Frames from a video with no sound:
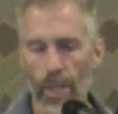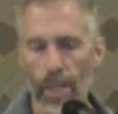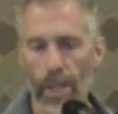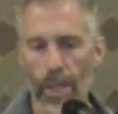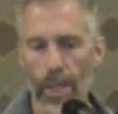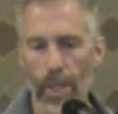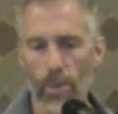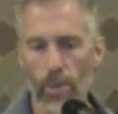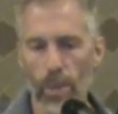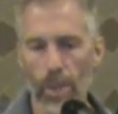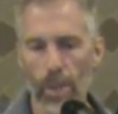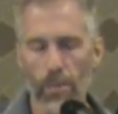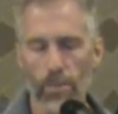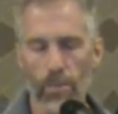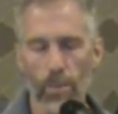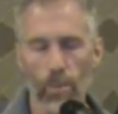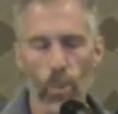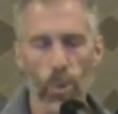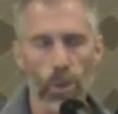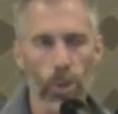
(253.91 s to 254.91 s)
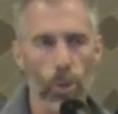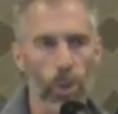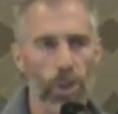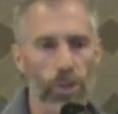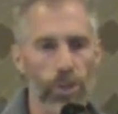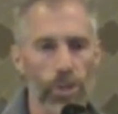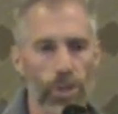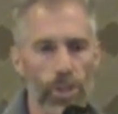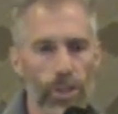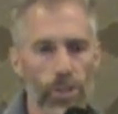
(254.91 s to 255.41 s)
Now, one
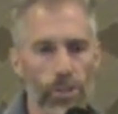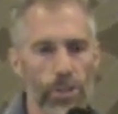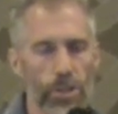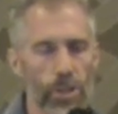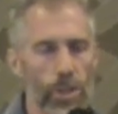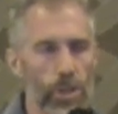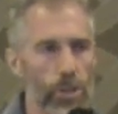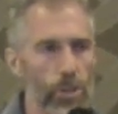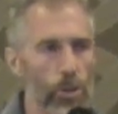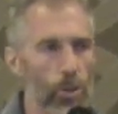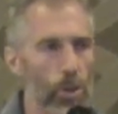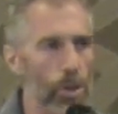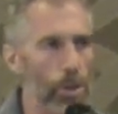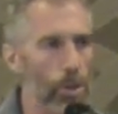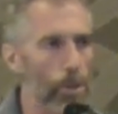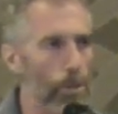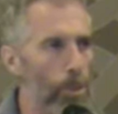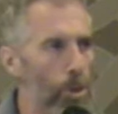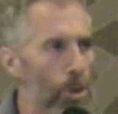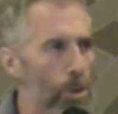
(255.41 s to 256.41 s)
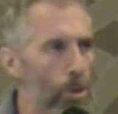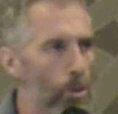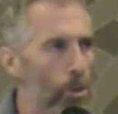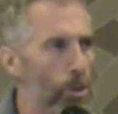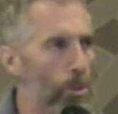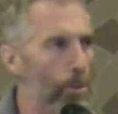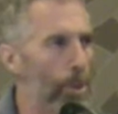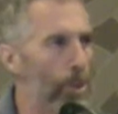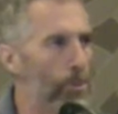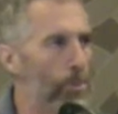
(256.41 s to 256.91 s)
question are all
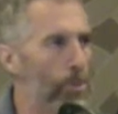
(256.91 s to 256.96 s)
the